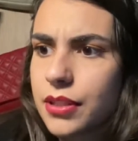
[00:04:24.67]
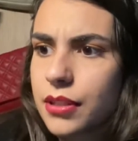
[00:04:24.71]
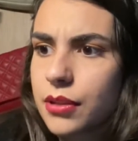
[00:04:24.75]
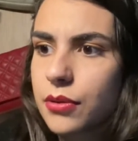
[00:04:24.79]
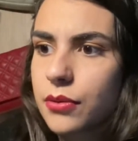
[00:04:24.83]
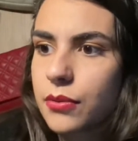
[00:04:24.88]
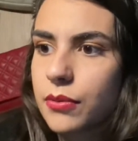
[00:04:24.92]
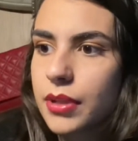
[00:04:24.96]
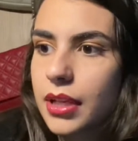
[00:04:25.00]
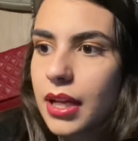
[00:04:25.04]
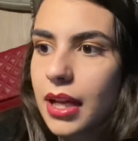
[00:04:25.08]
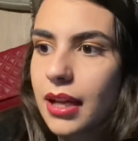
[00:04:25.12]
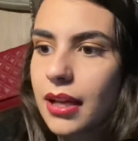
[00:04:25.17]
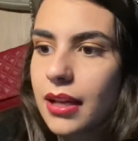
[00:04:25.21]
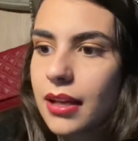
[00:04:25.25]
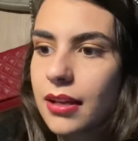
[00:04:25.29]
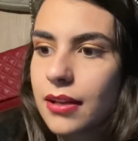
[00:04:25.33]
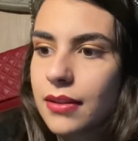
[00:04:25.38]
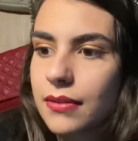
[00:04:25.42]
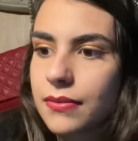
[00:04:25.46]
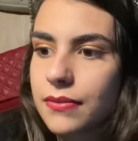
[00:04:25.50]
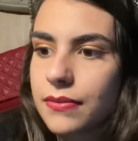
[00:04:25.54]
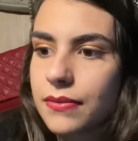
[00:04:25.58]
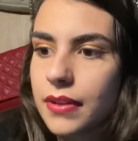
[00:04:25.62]
we
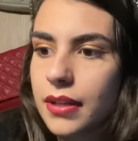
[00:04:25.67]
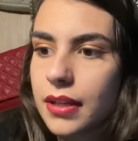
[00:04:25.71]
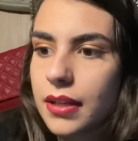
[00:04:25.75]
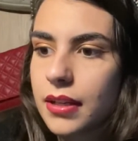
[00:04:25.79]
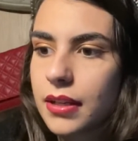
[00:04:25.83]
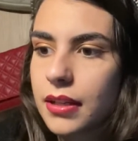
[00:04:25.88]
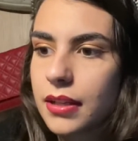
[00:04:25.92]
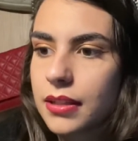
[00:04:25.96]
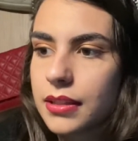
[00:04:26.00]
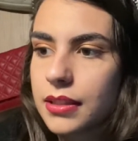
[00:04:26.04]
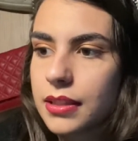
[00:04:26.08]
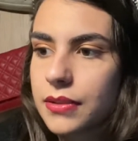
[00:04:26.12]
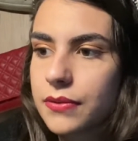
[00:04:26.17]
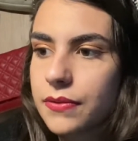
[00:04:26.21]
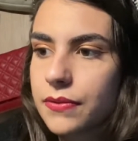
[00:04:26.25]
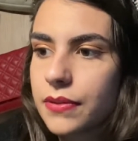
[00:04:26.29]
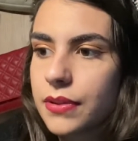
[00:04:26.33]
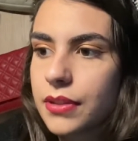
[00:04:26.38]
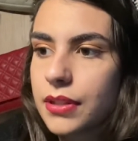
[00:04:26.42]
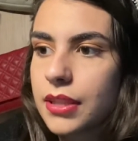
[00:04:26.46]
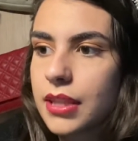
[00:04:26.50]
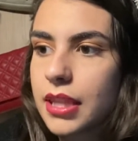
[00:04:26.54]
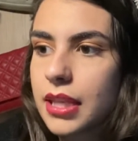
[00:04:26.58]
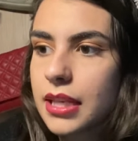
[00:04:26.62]
have
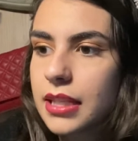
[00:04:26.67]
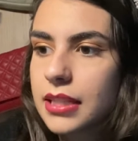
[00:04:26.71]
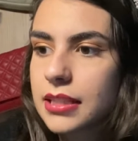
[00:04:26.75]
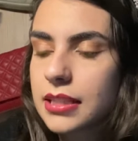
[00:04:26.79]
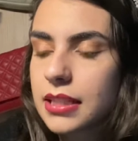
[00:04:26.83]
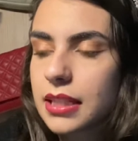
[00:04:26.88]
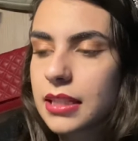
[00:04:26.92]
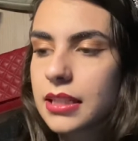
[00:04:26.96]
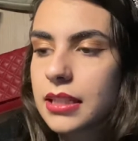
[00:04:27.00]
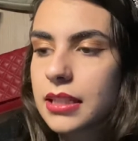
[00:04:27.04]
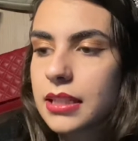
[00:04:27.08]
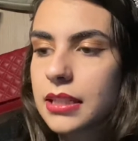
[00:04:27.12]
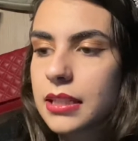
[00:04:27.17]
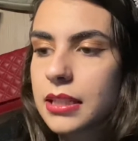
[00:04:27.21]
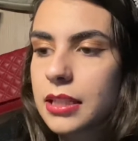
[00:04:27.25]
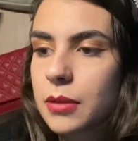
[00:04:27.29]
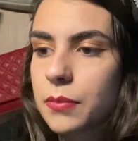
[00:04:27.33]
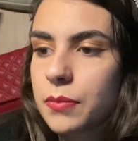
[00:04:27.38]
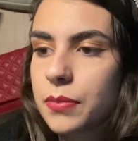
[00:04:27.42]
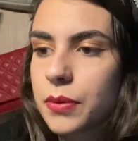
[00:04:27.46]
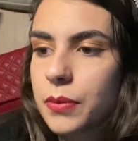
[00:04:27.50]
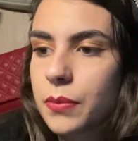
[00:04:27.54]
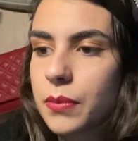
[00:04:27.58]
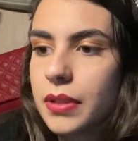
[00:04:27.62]
different things that they can
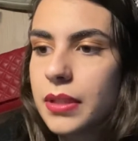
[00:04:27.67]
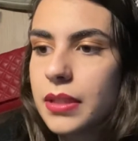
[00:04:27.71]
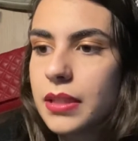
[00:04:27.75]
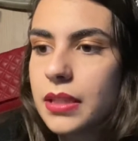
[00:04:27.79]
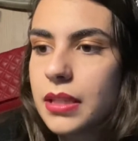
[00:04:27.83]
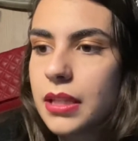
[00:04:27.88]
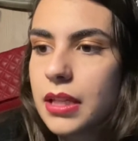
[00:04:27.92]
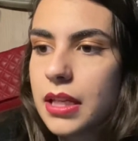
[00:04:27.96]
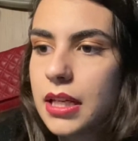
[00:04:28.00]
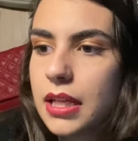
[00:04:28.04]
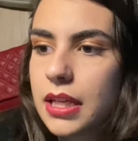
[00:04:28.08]
help you with.